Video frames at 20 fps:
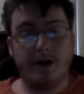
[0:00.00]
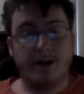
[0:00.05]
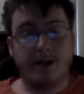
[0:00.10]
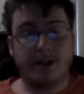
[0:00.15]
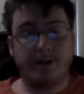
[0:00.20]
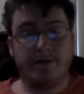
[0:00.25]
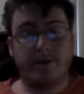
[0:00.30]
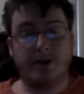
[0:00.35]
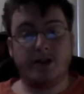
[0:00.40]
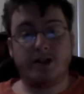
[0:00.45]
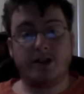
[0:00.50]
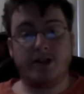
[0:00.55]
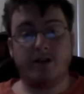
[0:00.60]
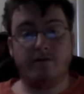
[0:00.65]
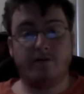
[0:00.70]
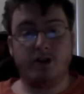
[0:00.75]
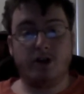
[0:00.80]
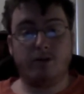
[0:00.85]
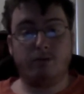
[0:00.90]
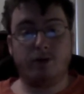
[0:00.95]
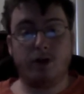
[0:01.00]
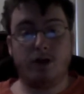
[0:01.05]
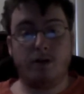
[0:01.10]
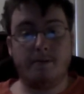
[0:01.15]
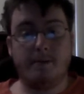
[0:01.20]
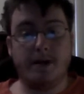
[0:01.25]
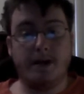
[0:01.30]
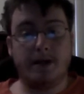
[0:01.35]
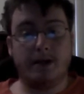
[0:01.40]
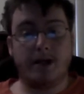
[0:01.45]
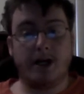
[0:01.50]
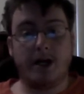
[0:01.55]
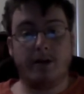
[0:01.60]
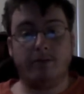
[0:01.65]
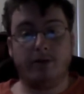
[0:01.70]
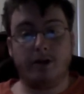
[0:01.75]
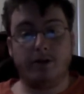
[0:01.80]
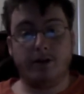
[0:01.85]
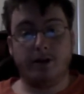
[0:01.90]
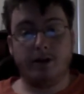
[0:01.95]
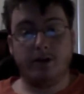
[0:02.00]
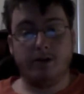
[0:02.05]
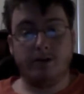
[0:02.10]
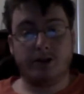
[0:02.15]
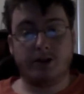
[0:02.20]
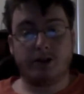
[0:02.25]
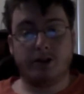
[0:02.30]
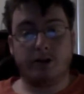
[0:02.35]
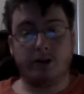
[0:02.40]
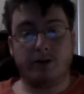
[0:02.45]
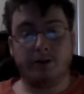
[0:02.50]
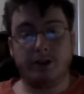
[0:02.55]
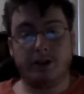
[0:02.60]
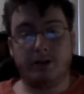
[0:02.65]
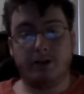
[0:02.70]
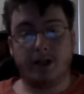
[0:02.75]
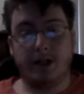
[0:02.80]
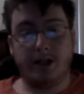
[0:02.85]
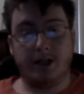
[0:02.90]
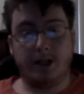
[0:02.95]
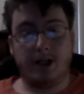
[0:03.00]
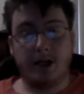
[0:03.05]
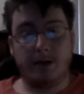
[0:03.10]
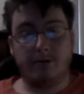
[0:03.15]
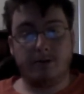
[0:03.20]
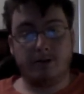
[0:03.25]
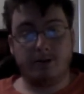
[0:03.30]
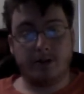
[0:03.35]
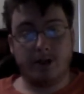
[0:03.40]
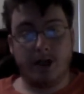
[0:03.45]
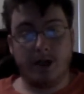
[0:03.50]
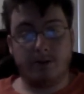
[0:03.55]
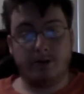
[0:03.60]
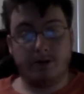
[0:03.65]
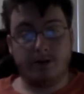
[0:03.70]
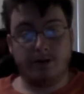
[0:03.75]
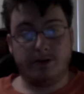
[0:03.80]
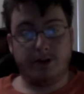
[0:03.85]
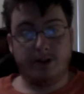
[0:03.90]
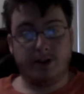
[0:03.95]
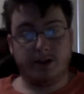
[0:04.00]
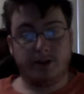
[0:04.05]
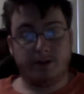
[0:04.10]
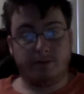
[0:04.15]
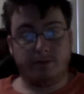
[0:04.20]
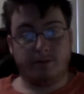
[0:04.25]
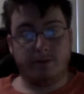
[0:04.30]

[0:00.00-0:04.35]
This version of you blow me and I blow you is called enlightened absolutism.